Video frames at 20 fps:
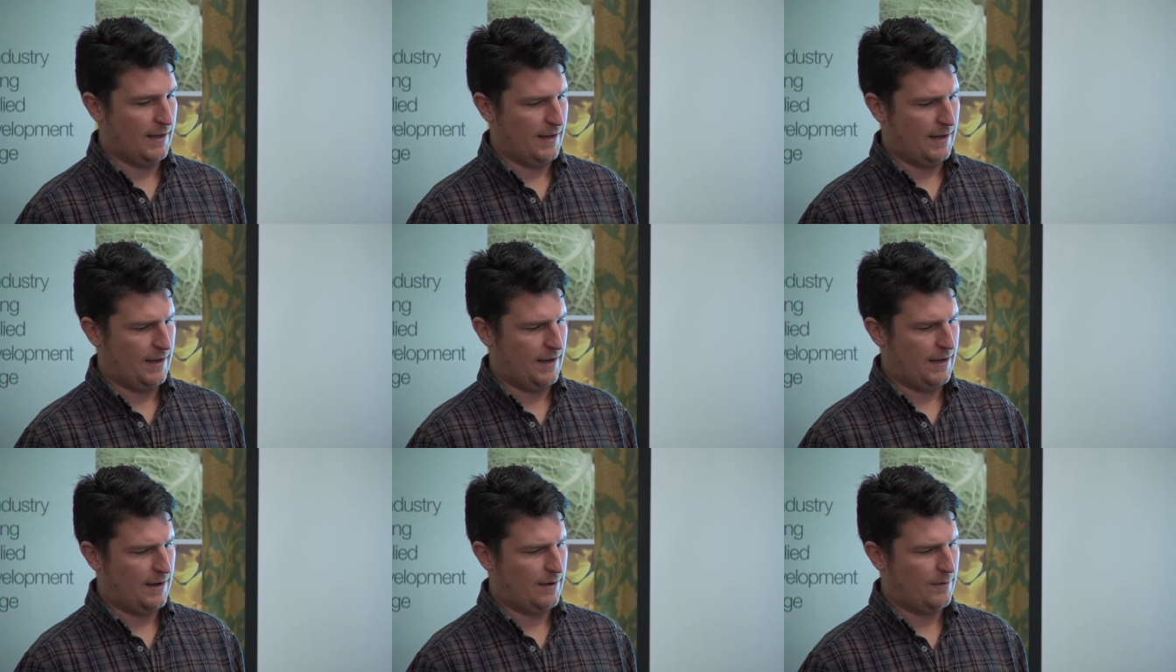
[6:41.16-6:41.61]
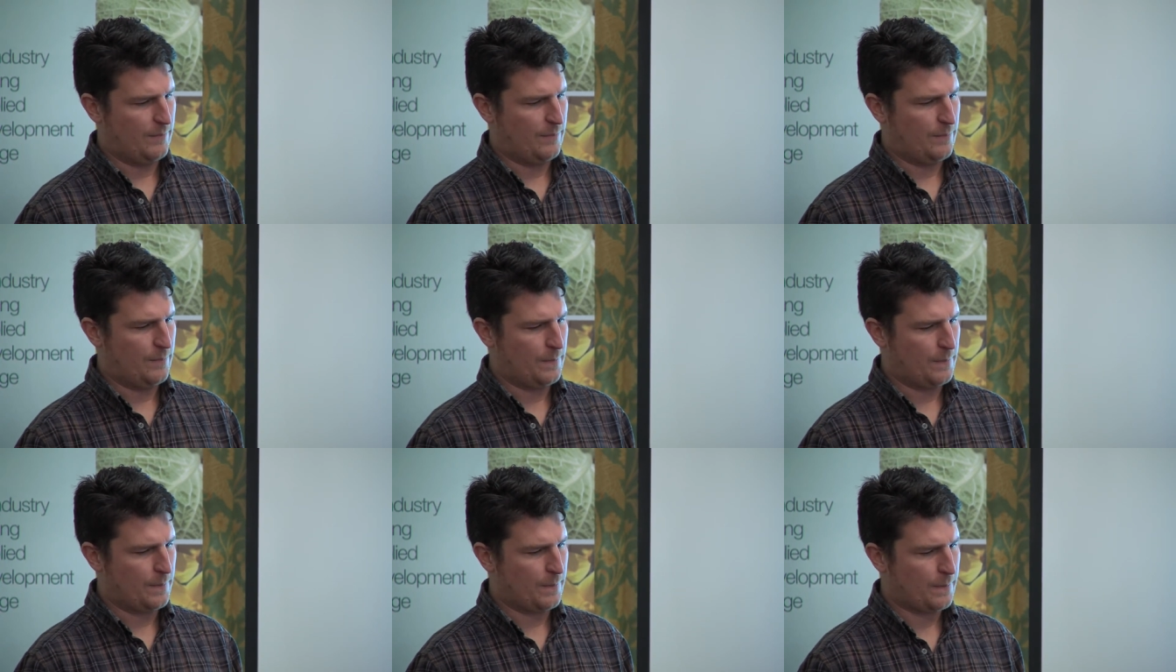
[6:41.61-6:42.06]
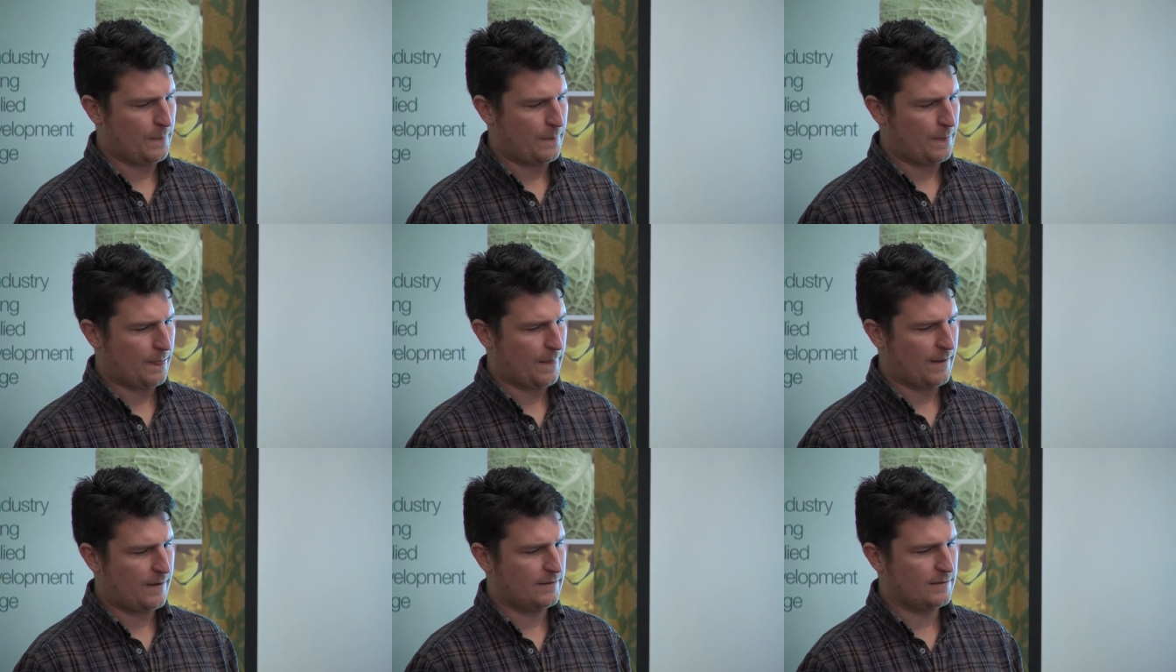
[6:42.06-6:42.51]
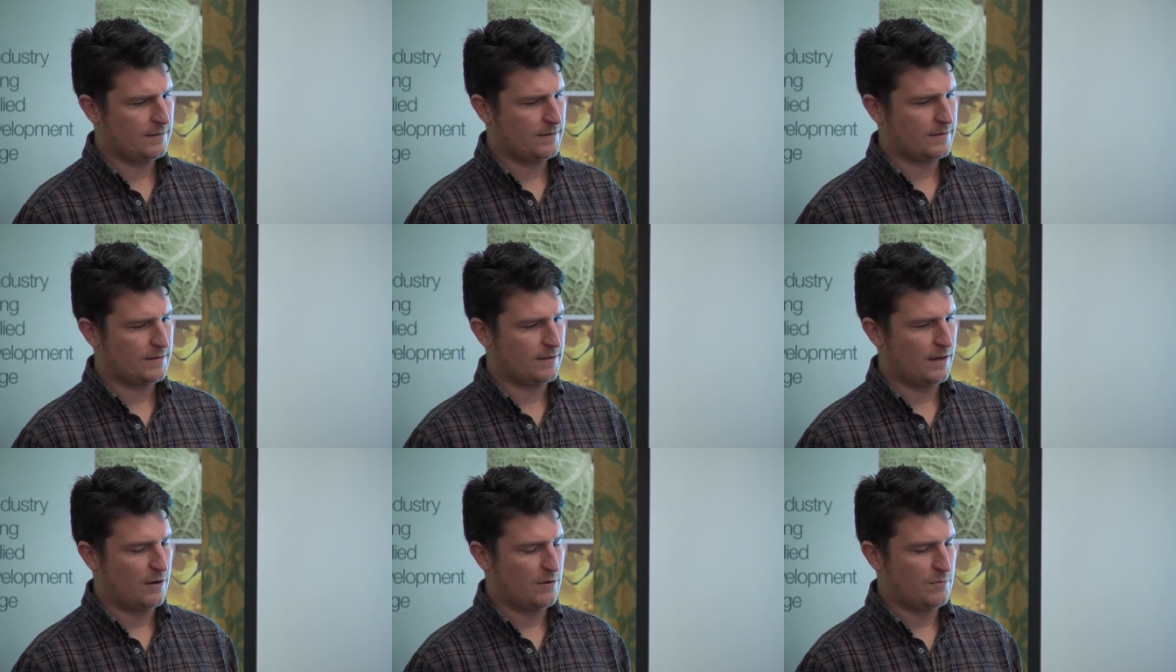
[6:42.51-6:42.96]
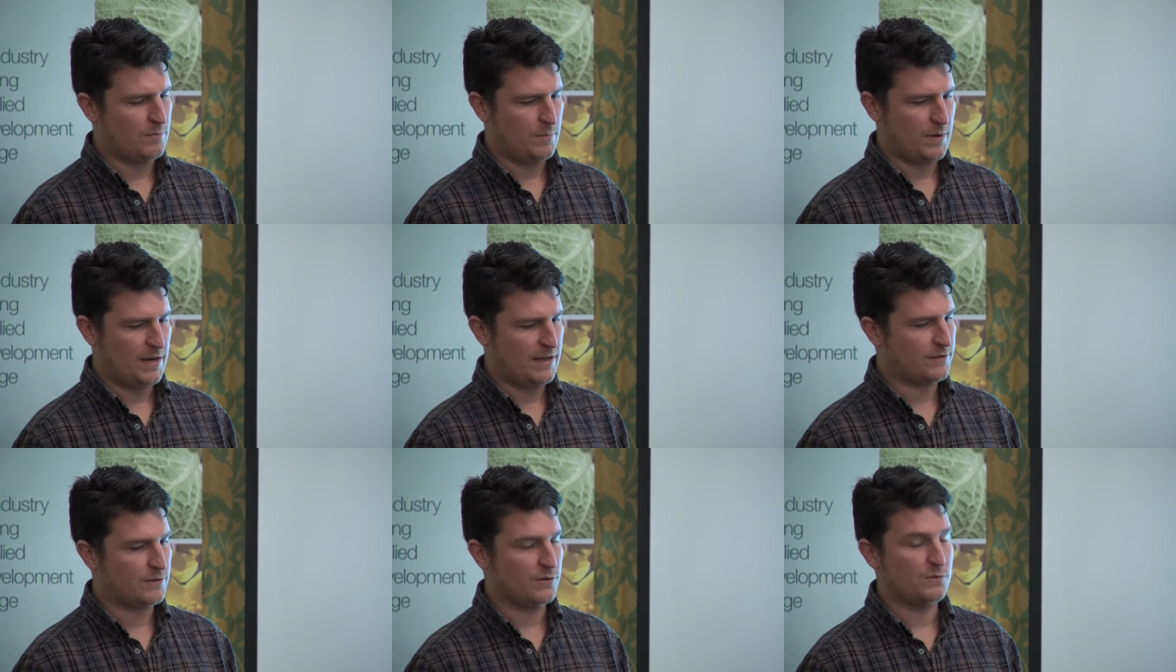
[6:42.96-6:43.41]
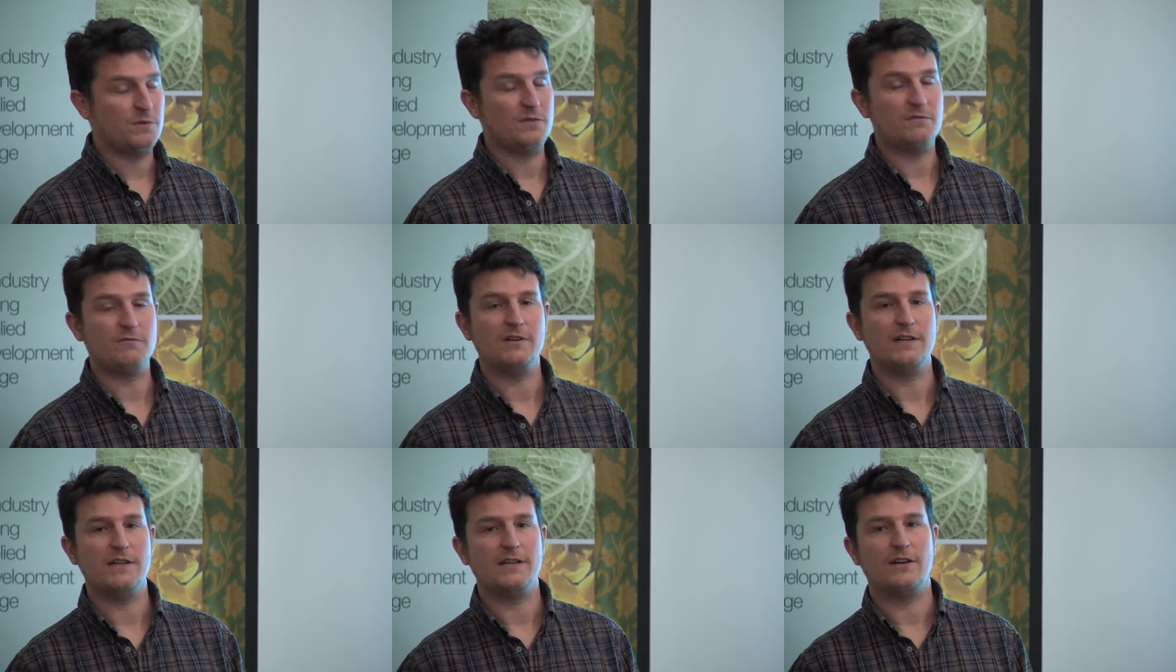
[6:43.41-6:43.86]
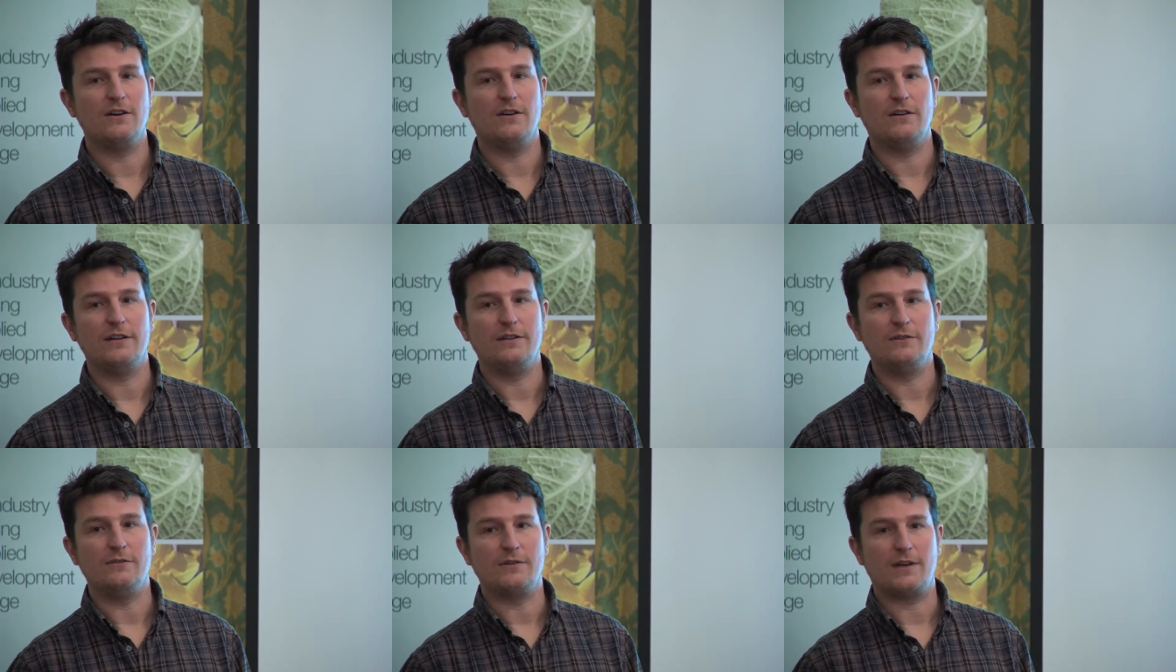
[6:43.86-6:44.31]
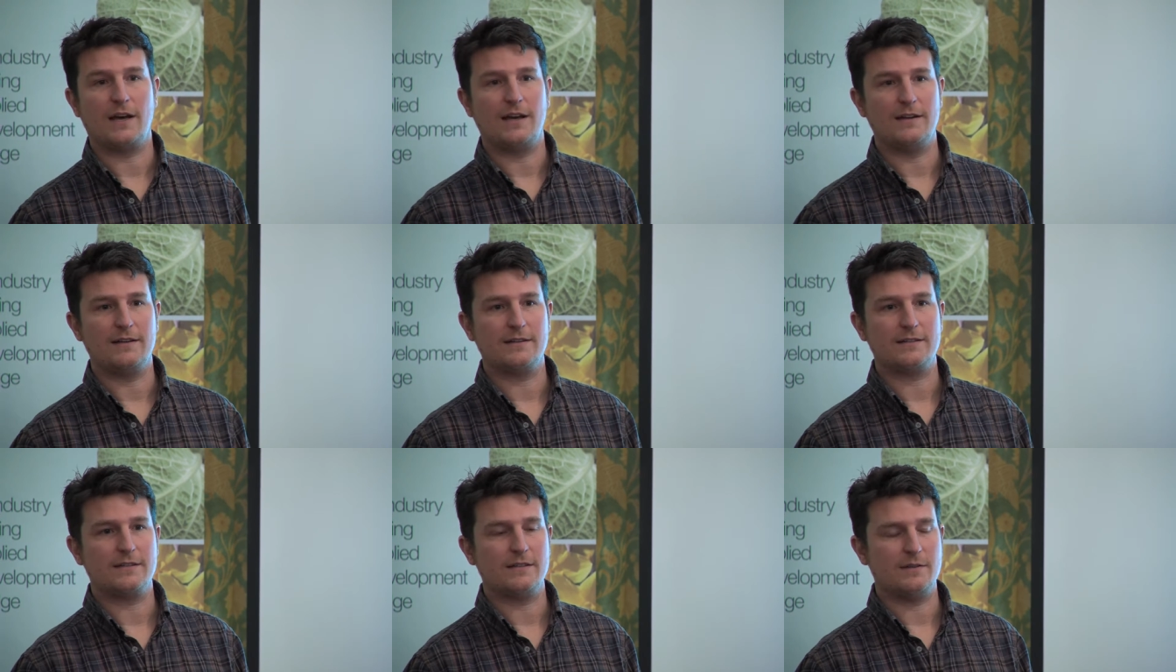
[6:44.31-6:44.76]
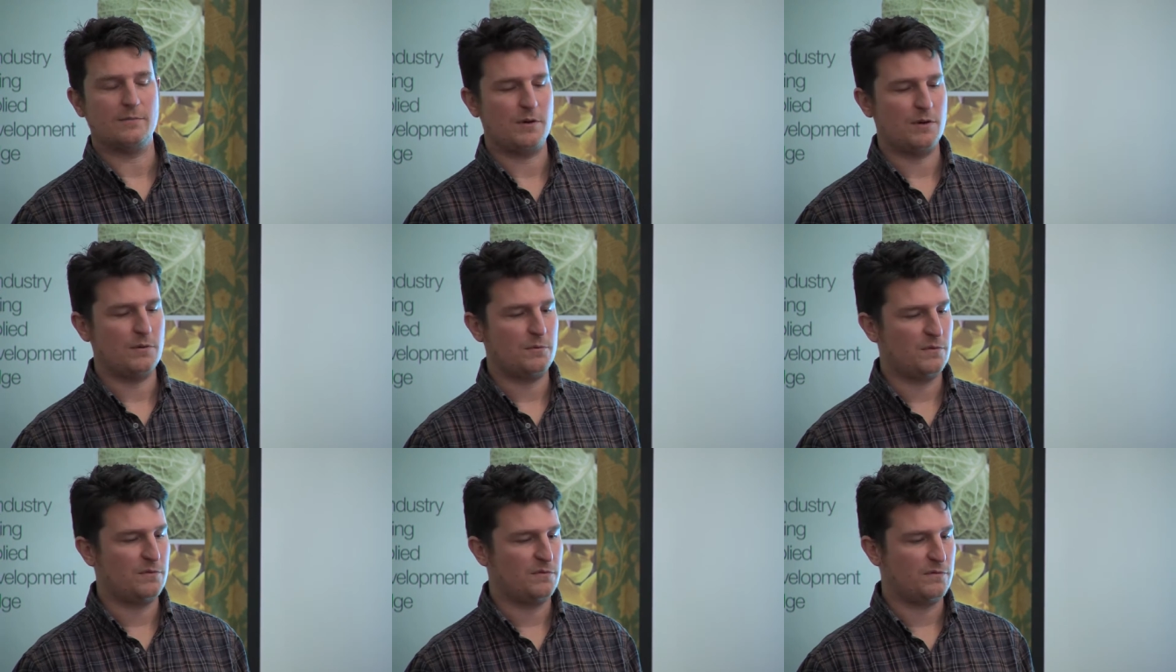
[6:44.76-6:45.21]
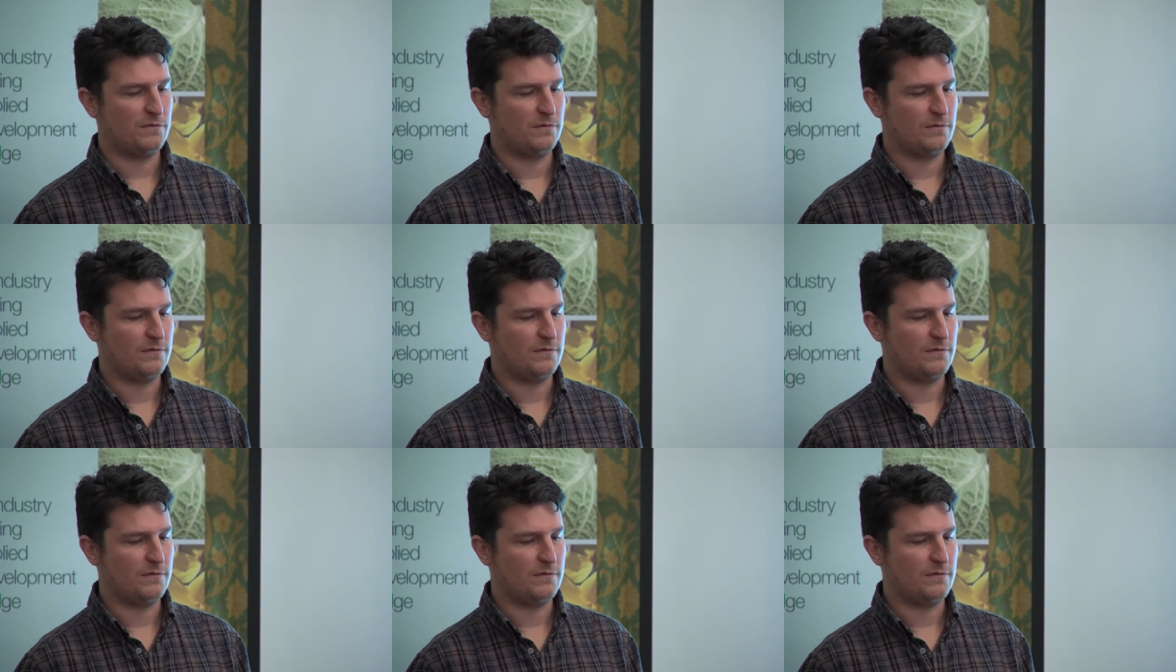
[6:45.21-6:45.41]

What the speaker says: But it's all we've really got in organics at the moment,